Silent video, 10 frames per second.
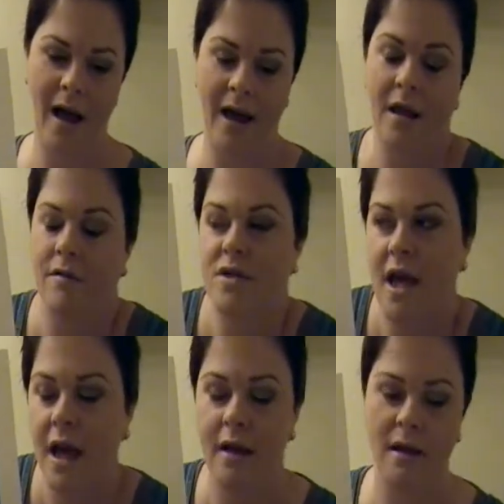He loves
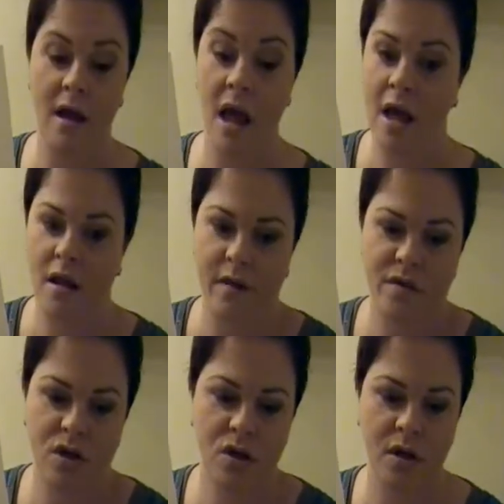candy. He
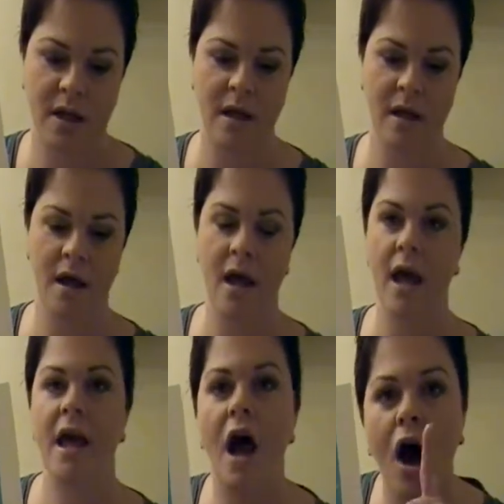loves cookie.
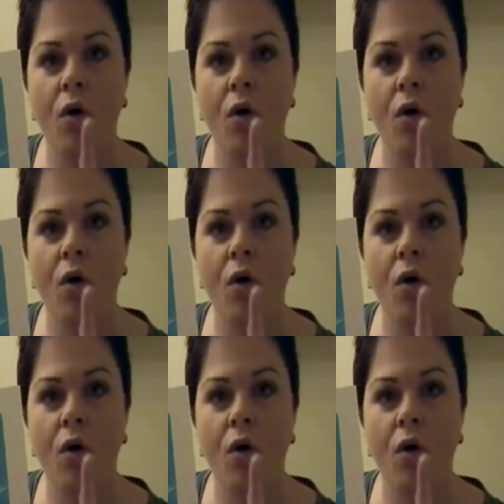He